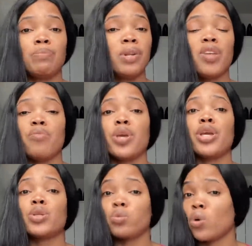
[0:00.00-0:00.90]
Believe me,
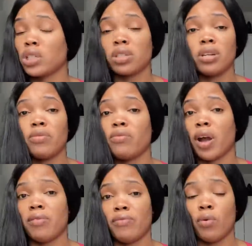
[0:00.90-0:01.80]
it works really
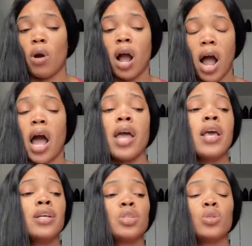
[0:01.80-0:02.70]
fine for her.
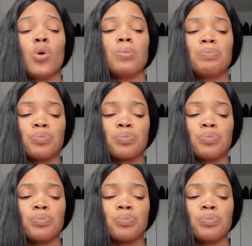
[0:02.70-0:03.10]
So